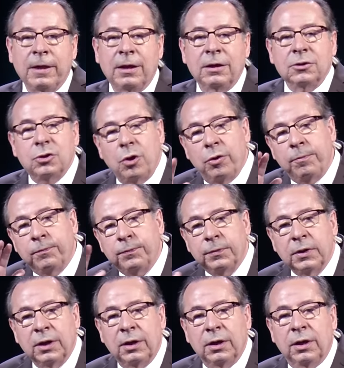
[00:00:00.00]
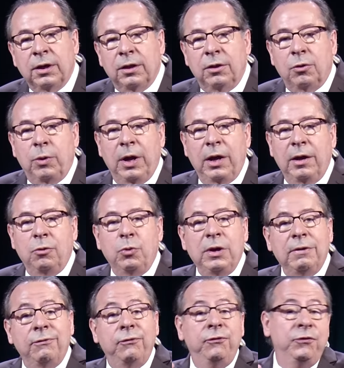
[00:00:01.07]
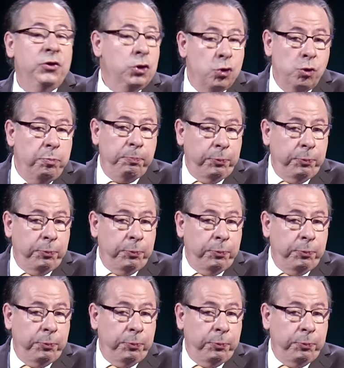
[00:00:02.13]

So the way we view